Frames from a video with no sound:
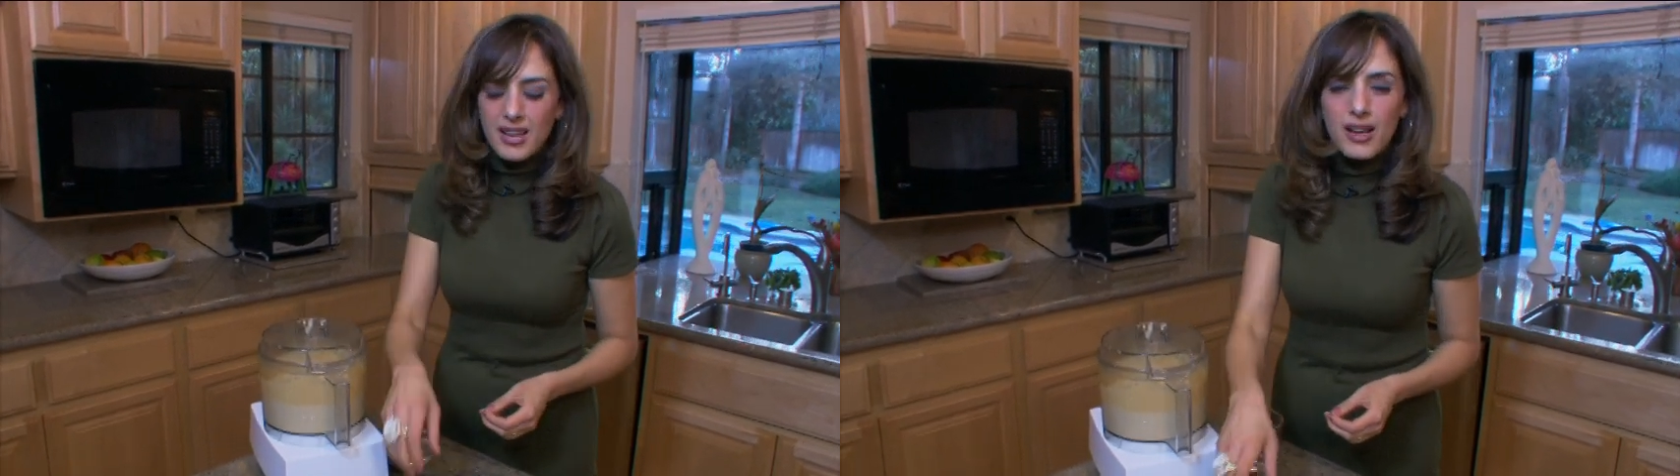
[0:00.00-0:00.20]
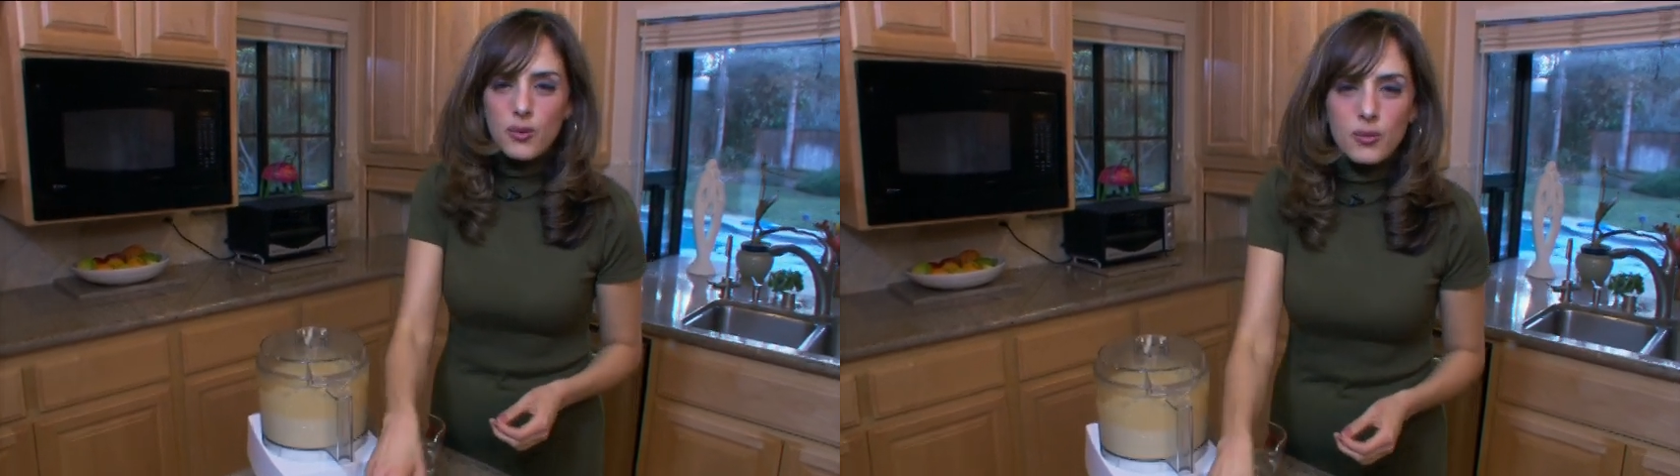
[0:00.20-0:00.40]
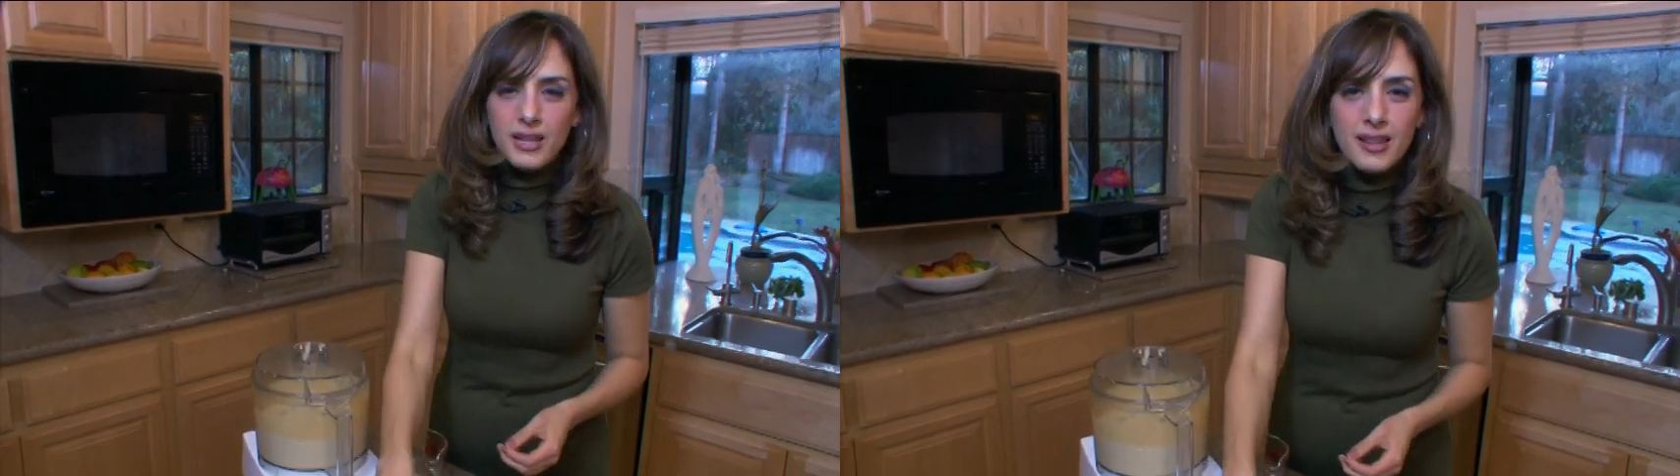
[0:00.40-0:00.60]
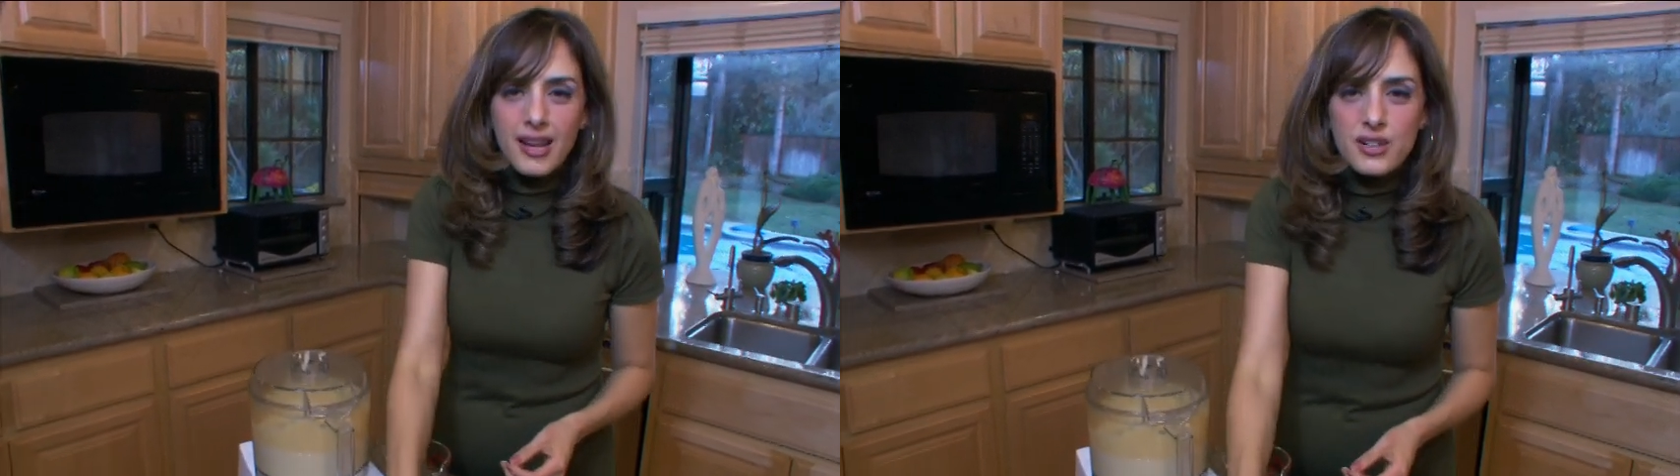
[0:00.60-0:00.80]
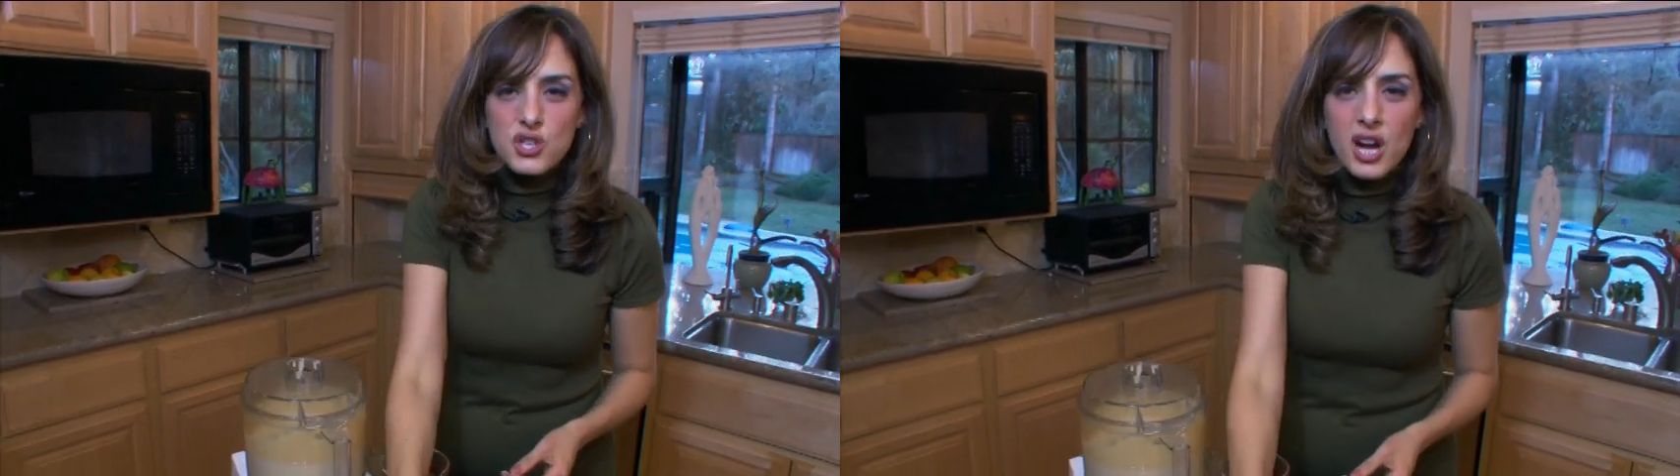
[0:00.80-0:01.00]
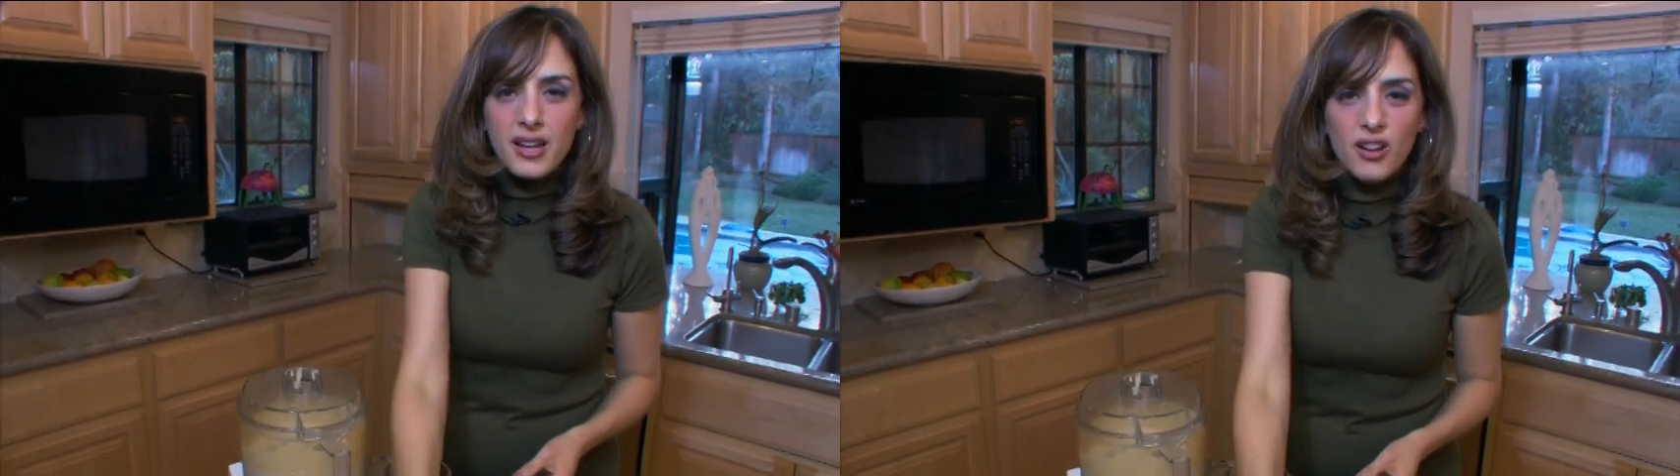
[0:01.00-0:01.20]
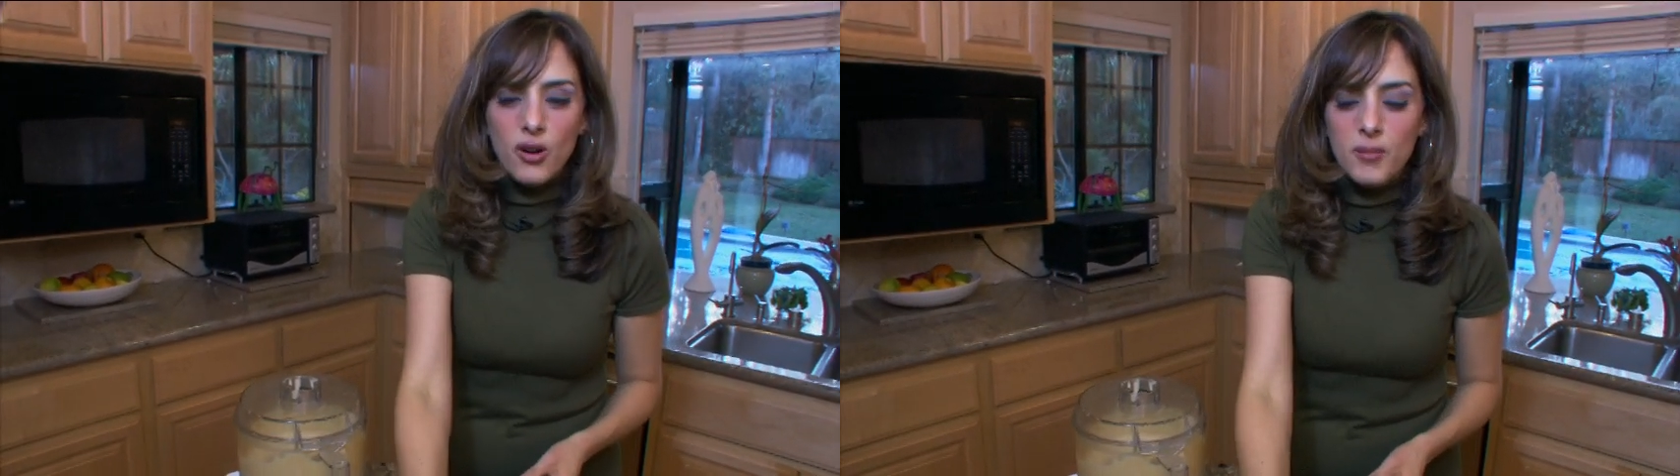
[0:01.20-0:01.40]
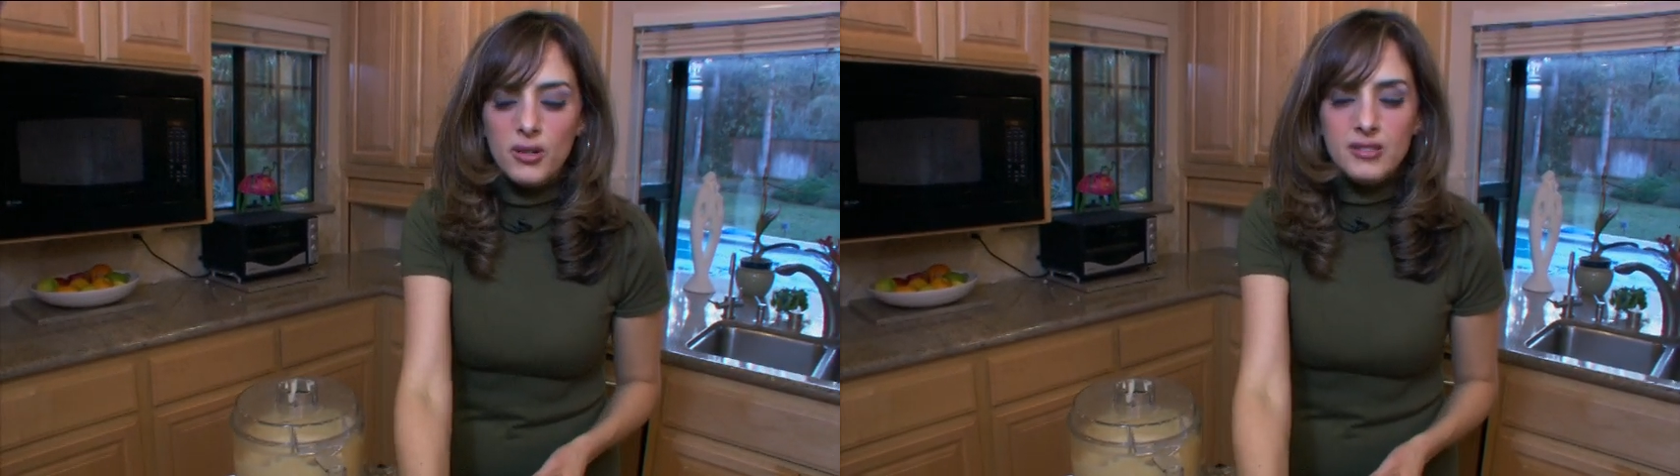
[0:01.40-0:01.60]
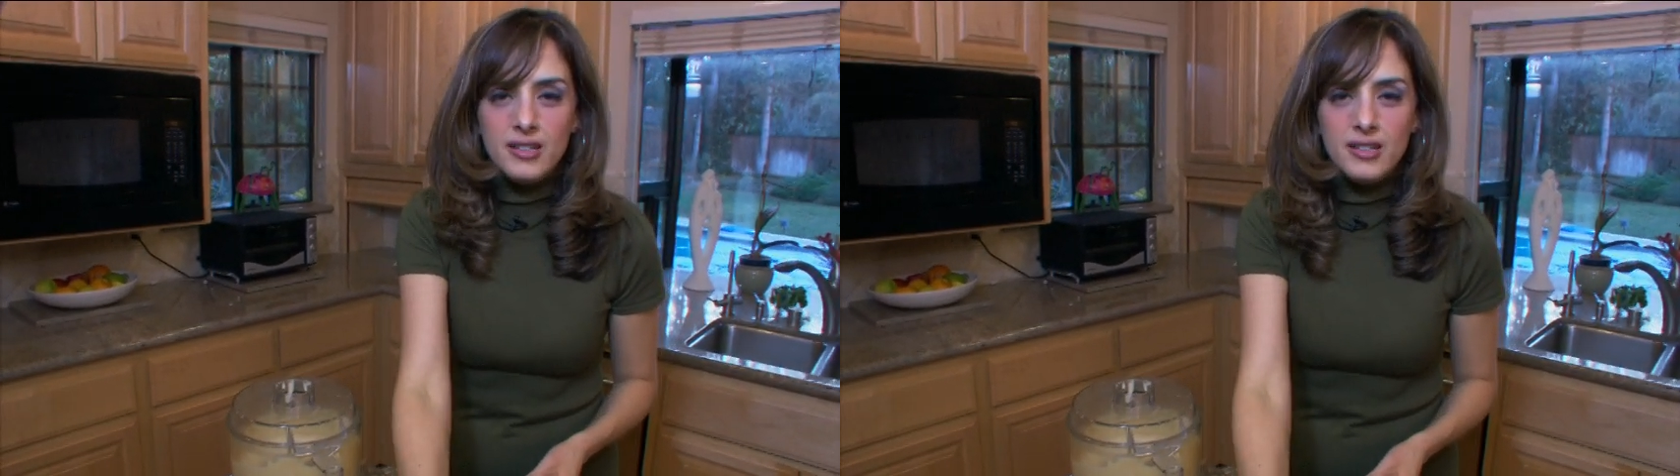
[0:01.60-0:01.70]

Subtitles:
I don't really like chunky hummus.